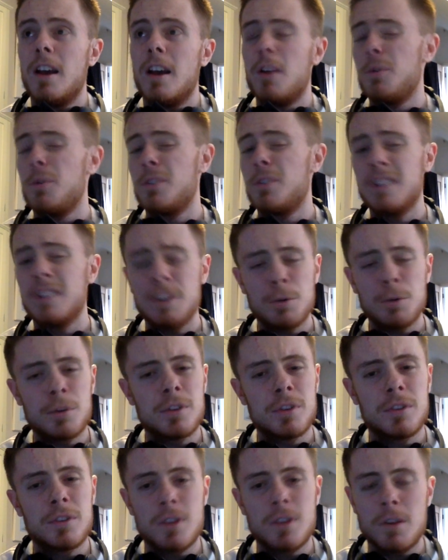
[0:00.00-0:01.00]
which is a little
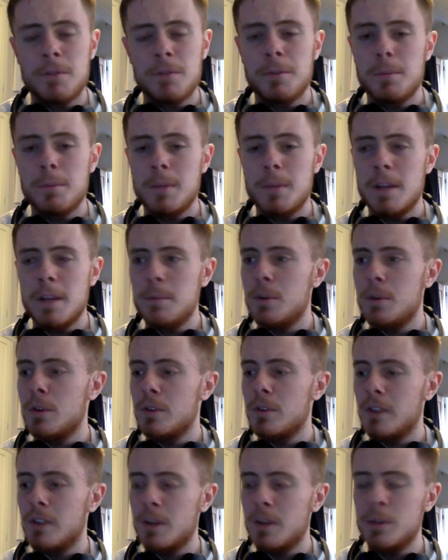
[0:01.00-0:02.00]
concern from me
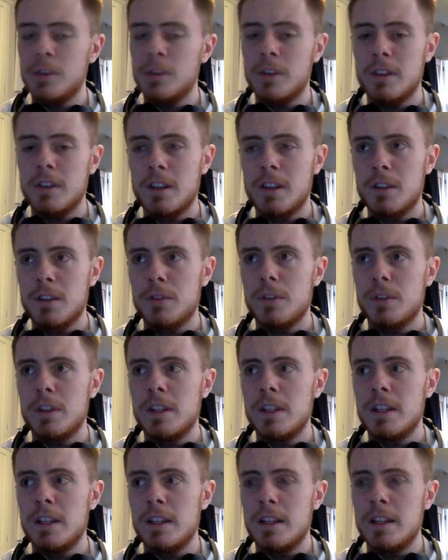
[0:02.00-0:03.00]
because they also did this for
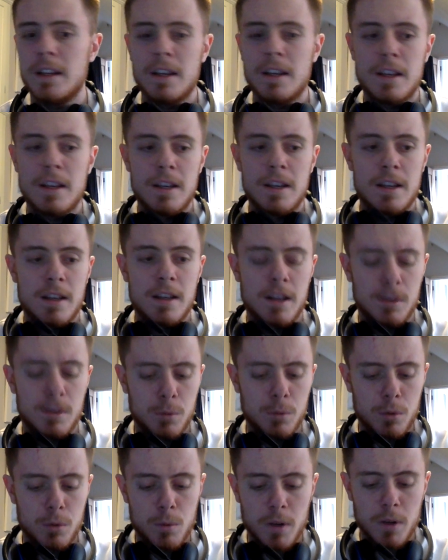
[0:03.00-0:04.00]
the
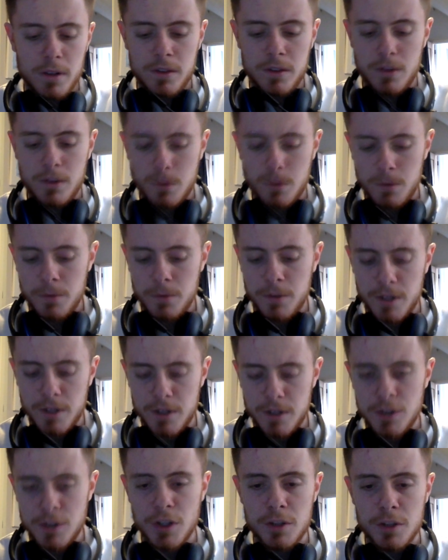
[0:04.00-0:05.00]
Gears of War 1, 2, 3,
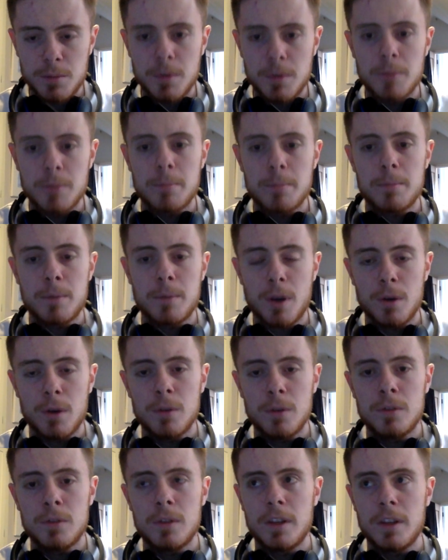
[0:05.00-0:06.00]
and Judgment
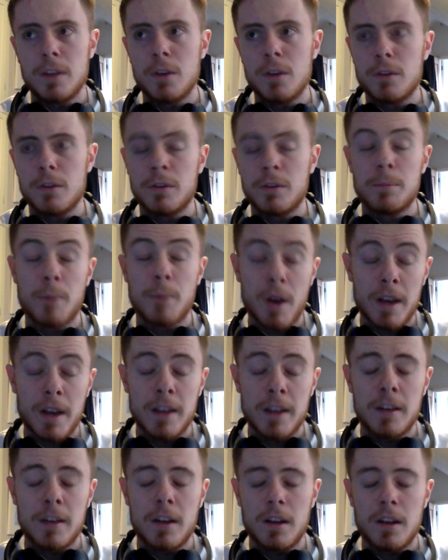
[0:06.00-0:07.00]
codes that you got for
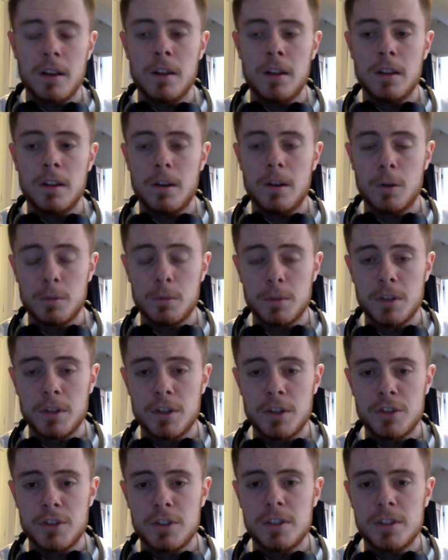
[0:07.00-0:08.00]
buying Ultimate
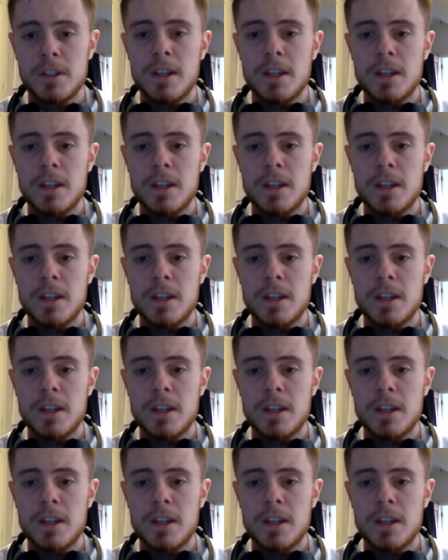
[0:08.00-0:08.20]
Edition.